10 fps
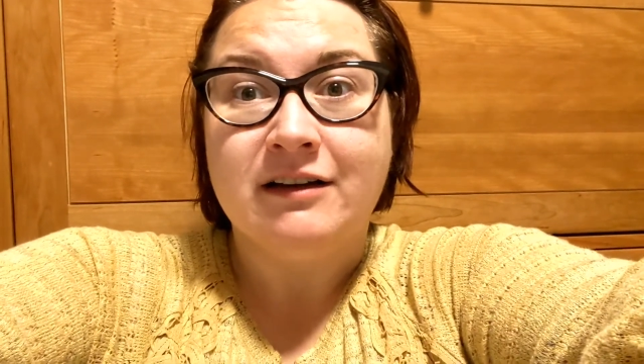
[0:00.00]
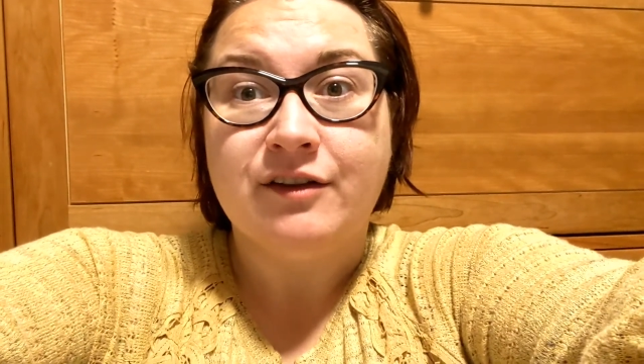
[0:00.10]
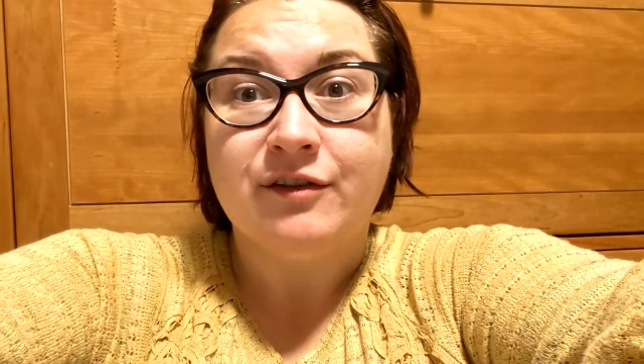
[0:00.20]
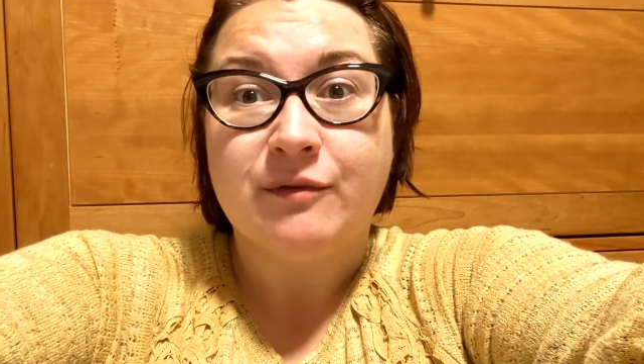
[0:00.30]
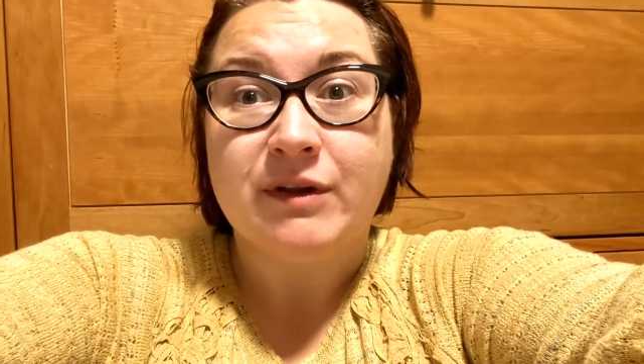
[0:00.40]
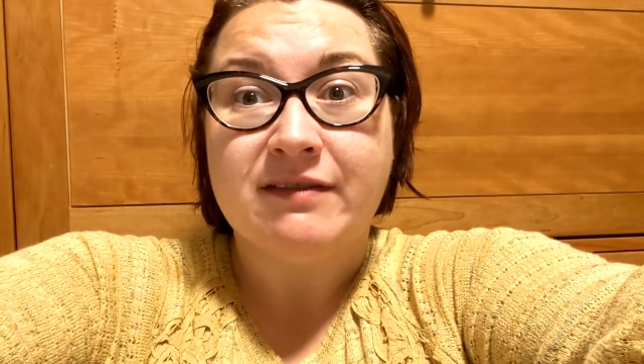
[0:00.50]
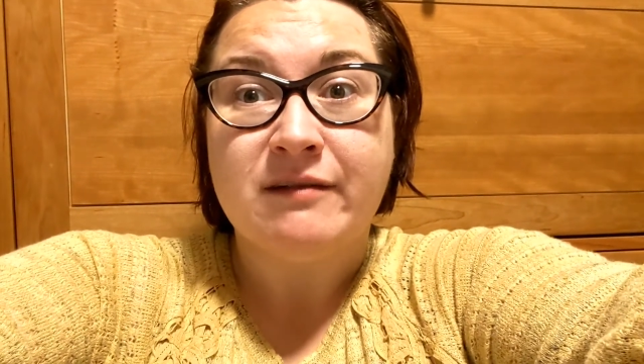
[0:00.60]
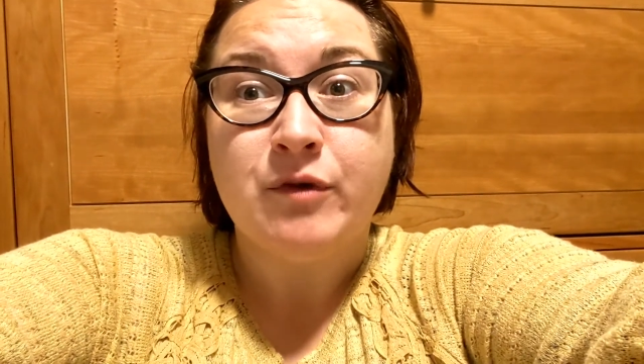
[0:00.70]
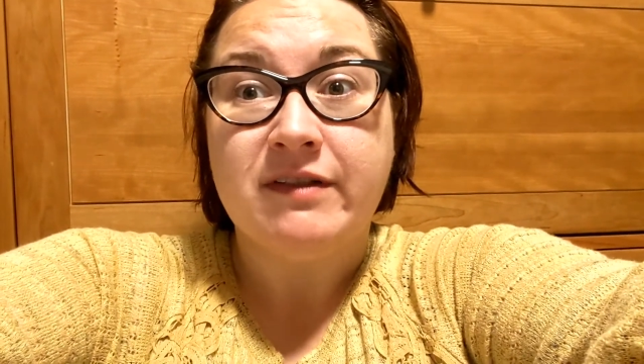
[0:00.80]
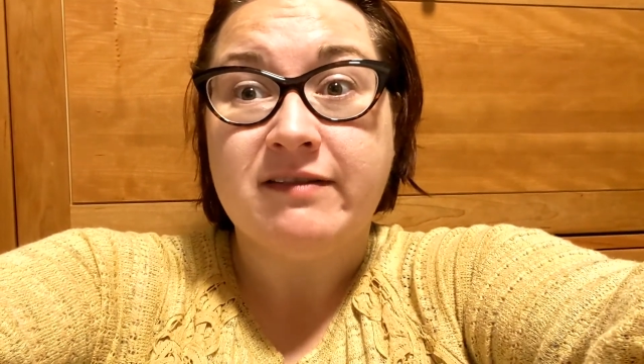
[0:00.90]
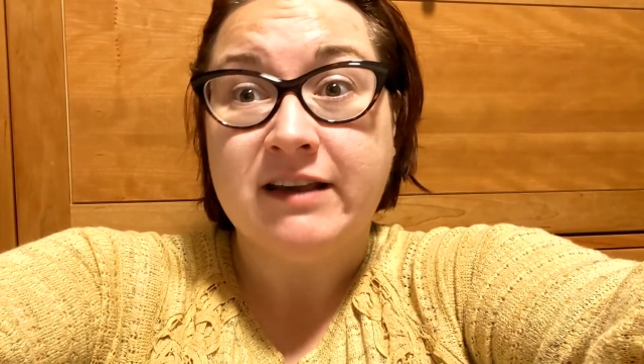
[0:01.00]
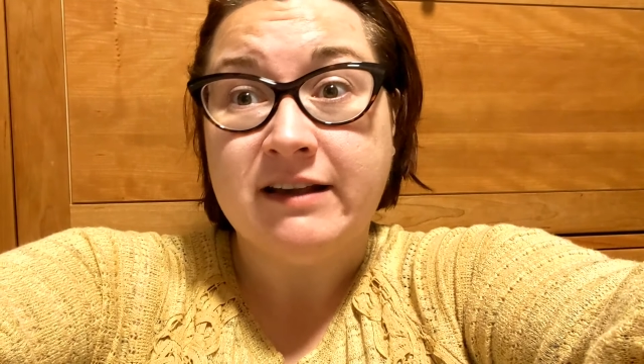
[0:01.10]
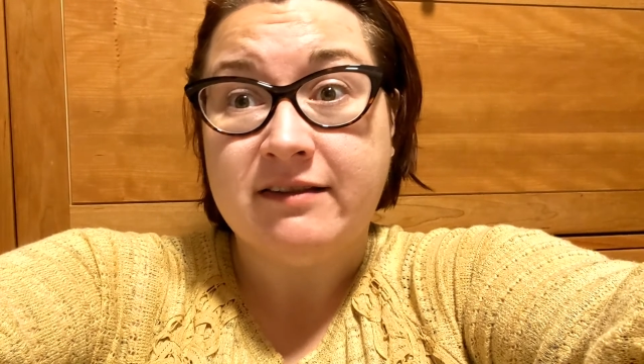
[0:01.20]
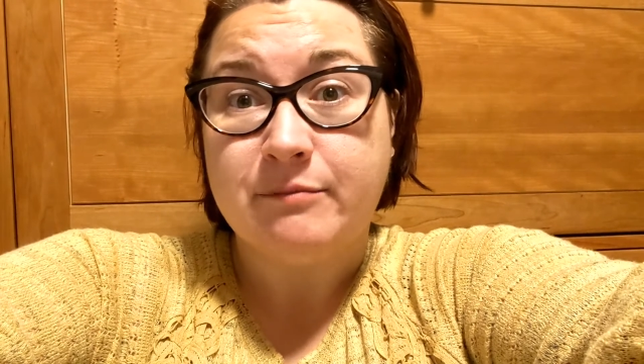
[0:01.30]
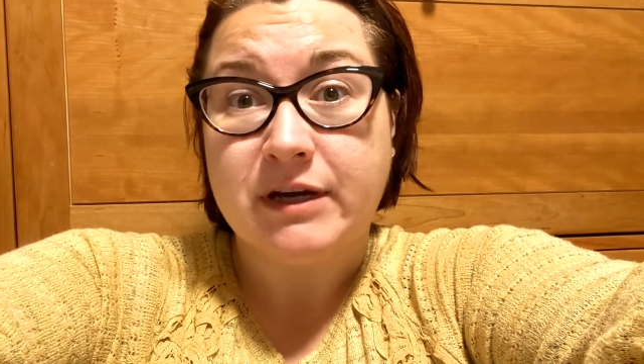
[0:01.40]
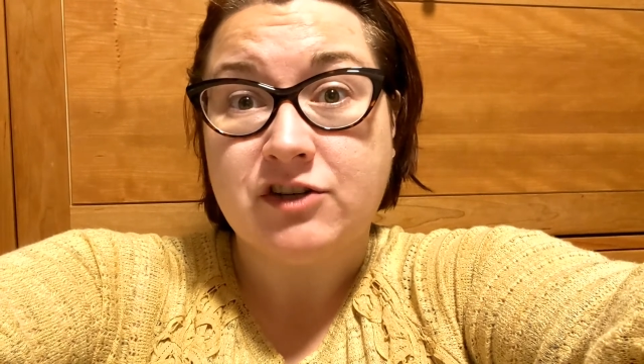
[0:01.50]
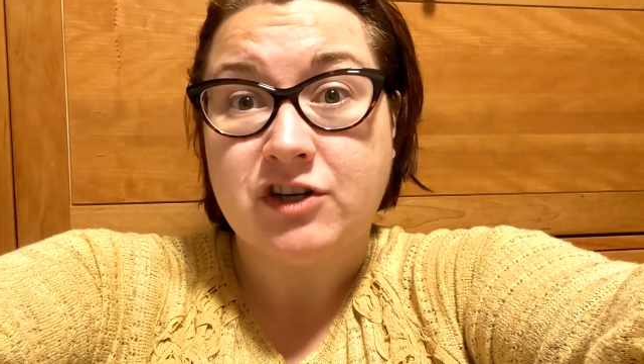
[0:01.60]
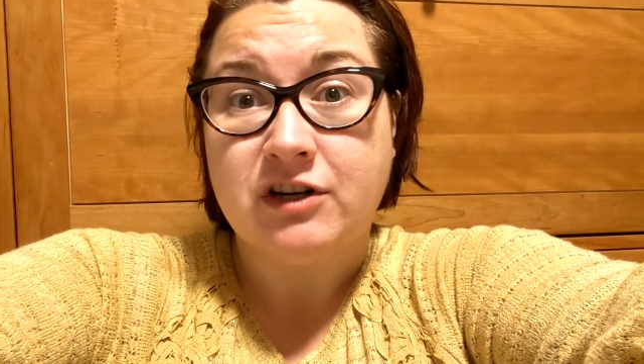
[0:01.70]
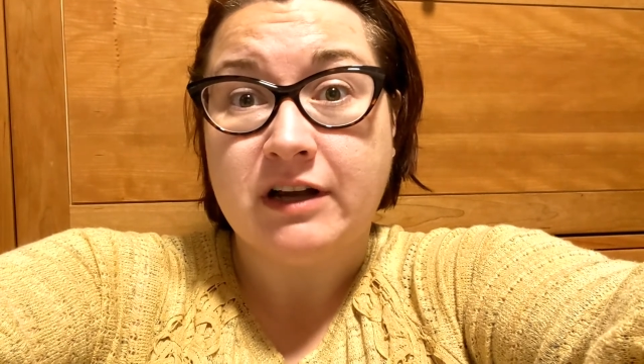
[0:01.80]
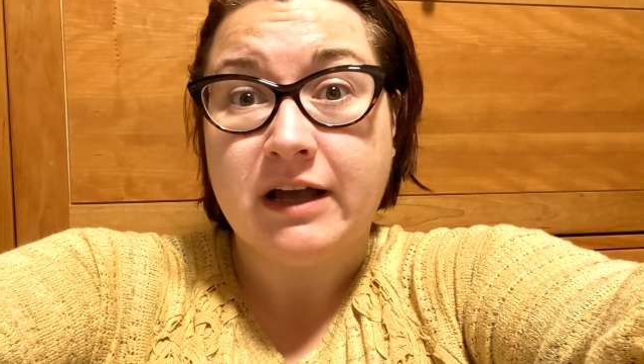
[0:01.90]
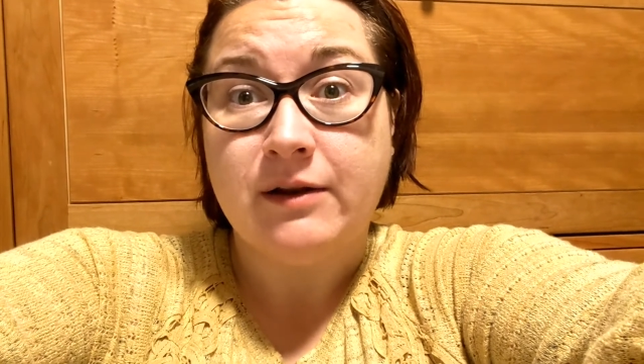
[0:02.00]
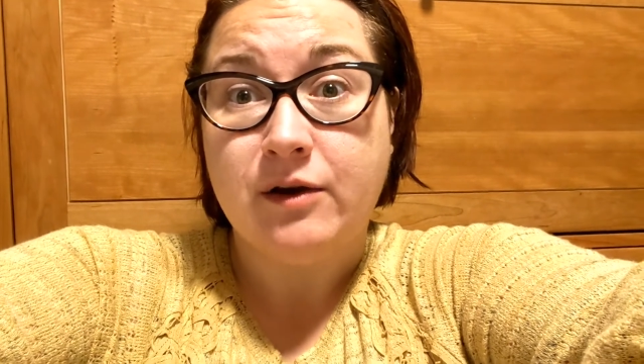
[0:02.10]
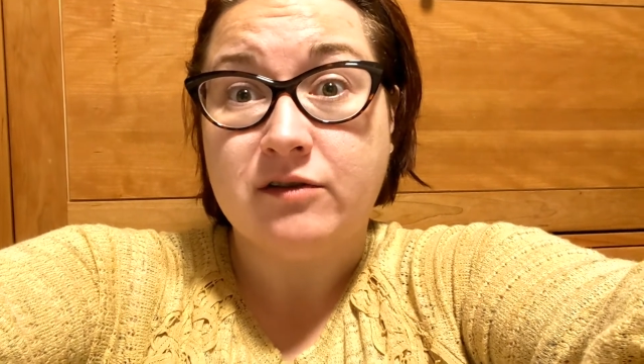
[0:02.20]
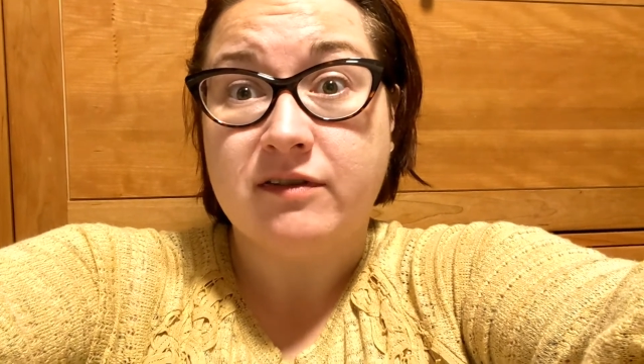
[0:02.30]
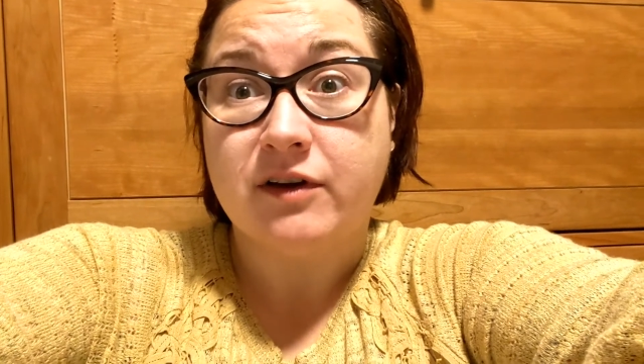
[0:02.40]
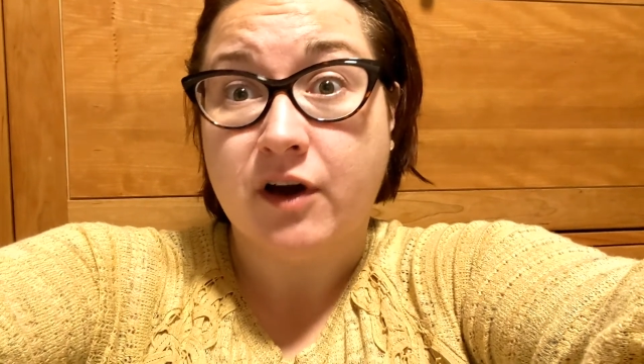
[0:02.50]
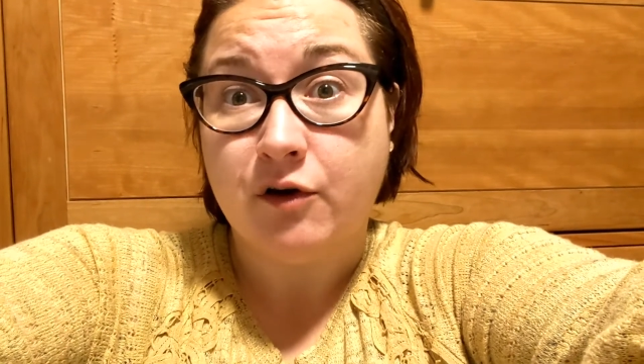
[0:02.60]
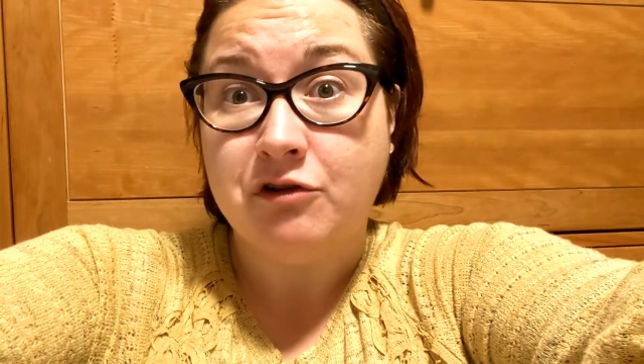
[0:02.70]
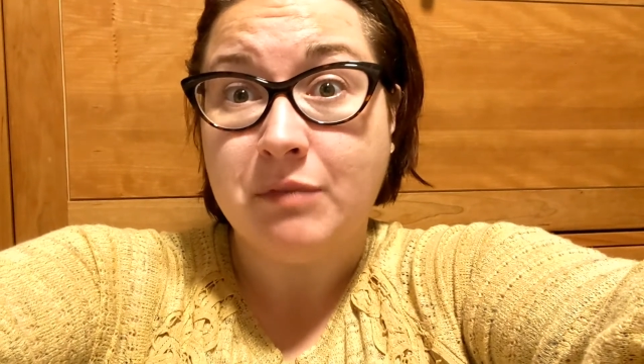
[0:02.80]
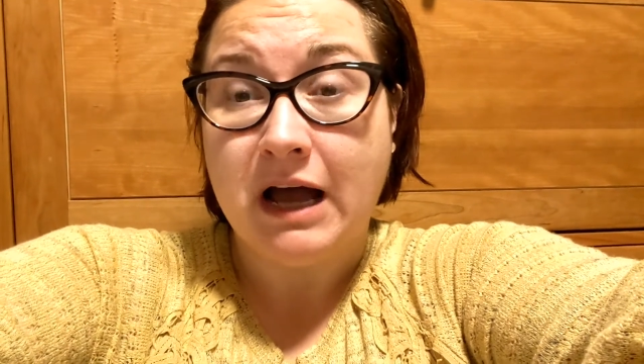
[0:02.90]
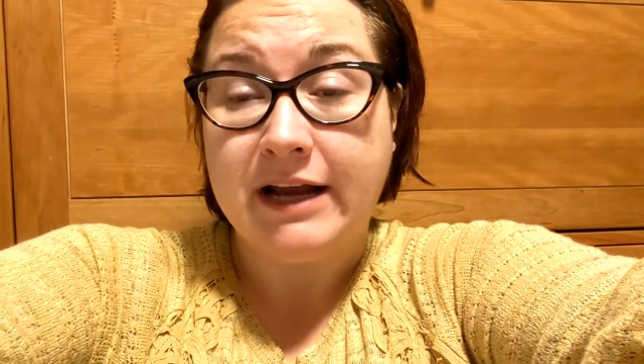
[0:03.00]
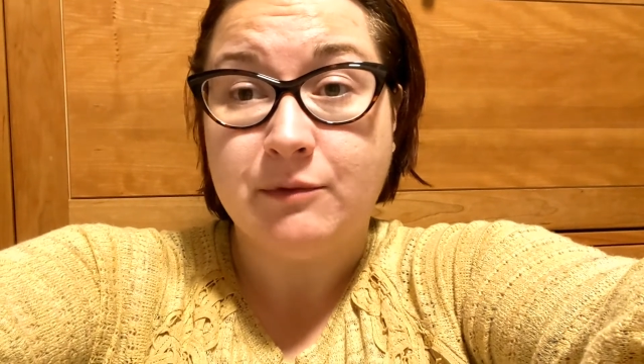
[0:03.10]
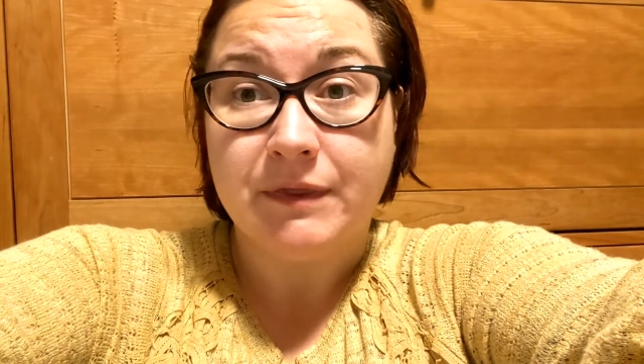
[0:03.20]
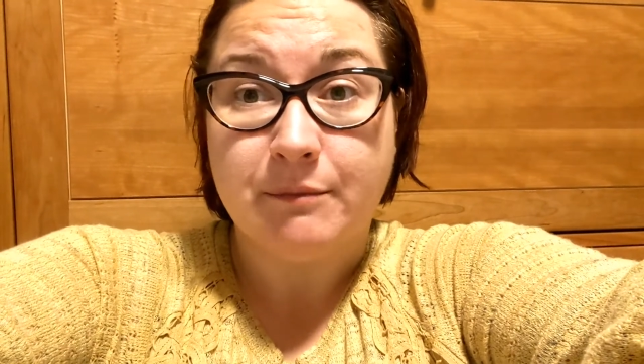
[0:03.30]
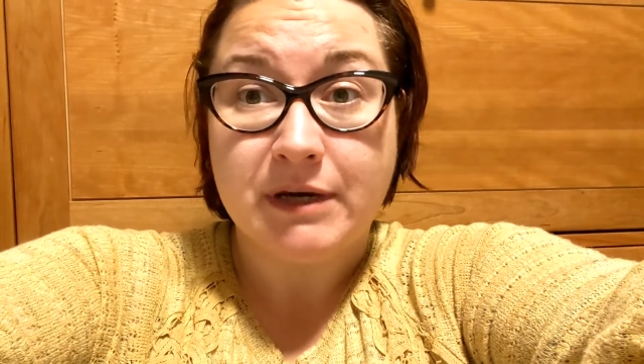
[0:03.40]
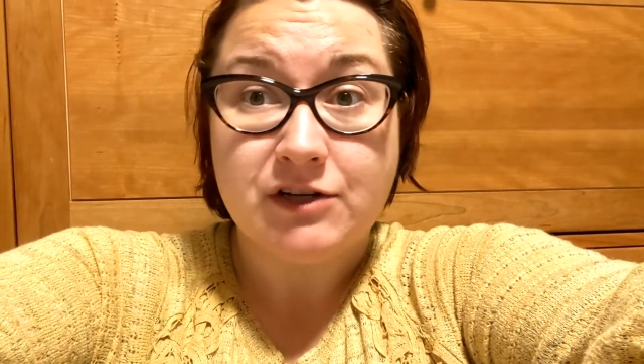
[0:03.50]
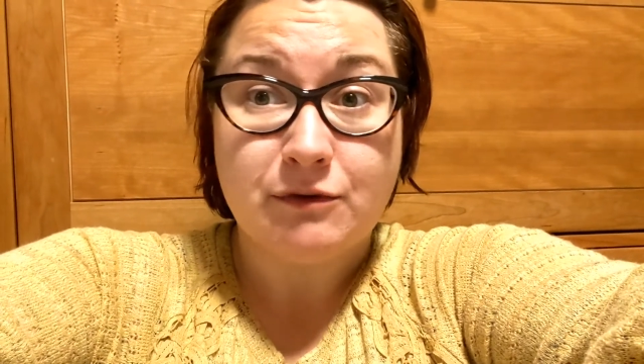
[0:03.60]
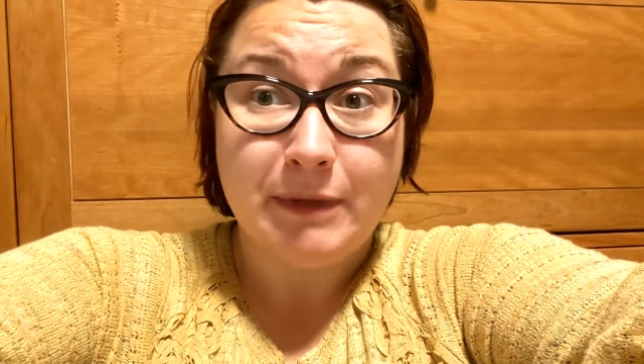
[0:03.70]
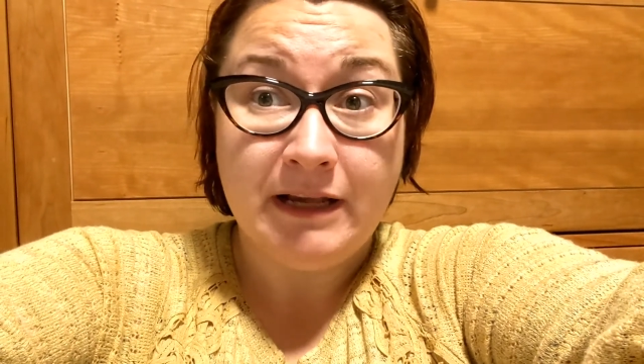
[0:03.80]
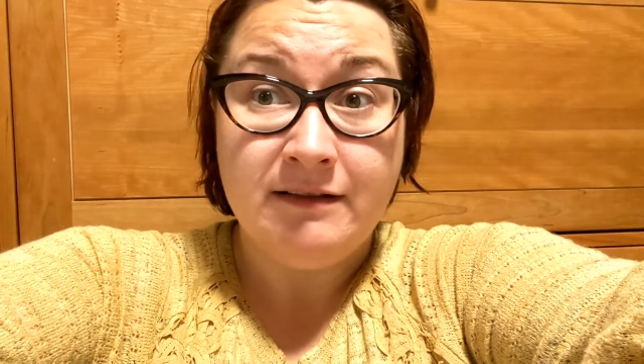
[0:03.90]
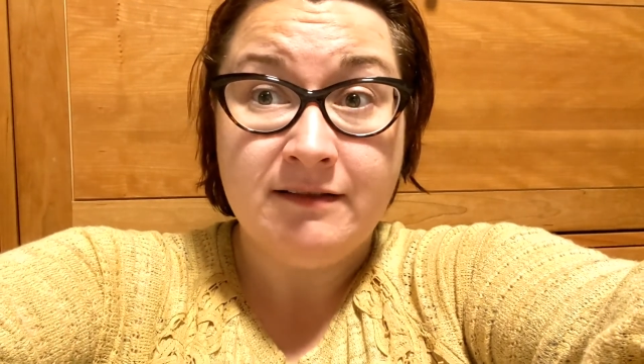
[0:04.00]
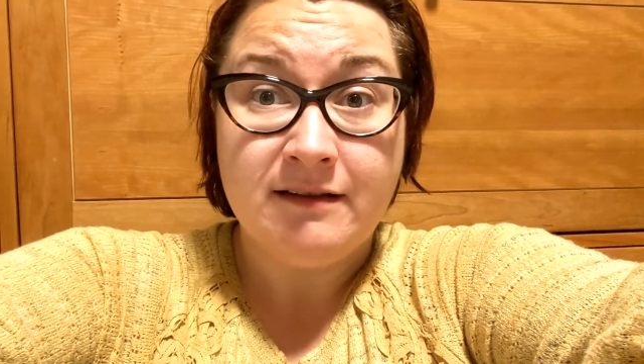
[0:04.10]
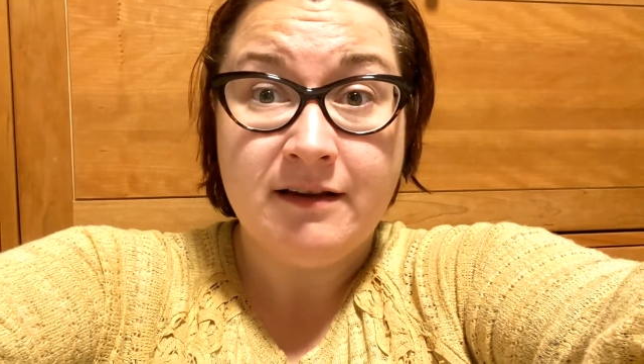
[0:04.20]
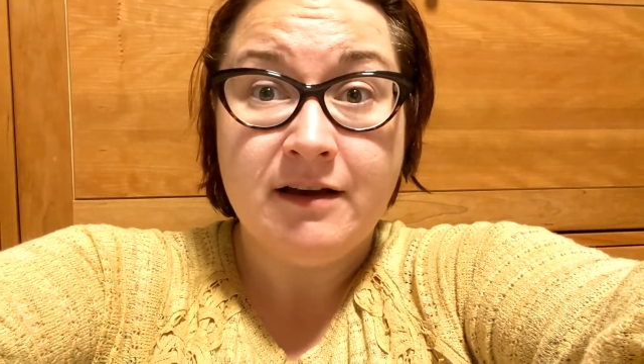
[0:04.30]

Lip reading: so that when someone sees the picture and knows the code behind what the picture means,